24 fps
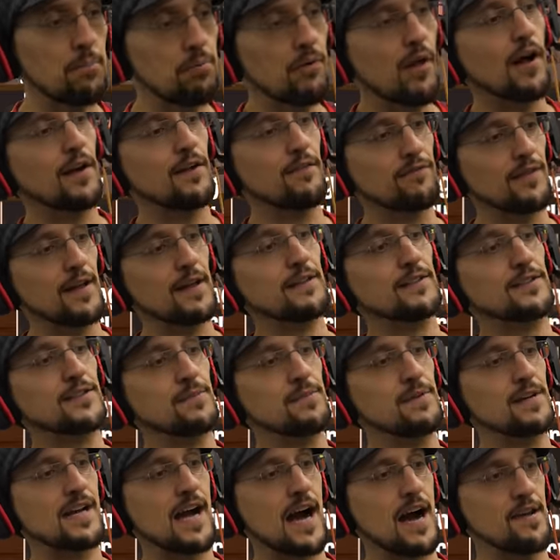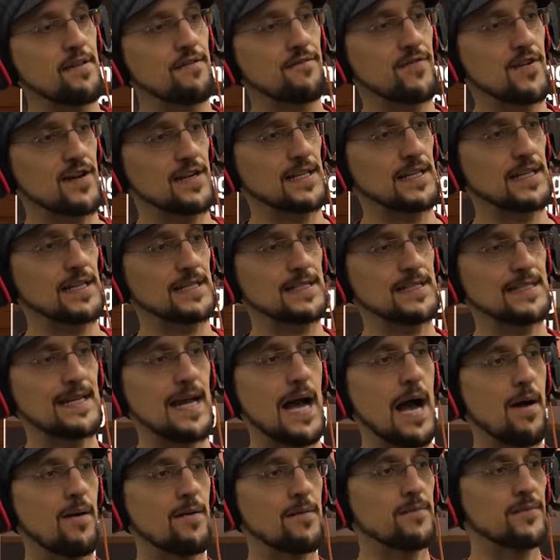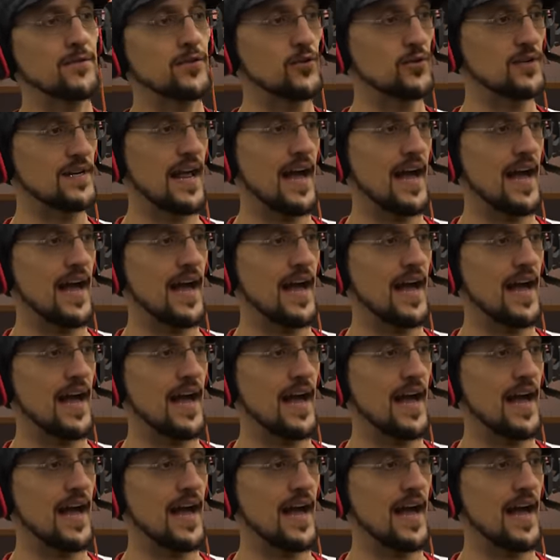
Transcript: The blow out the flame should be kind of funny. Let's see how we do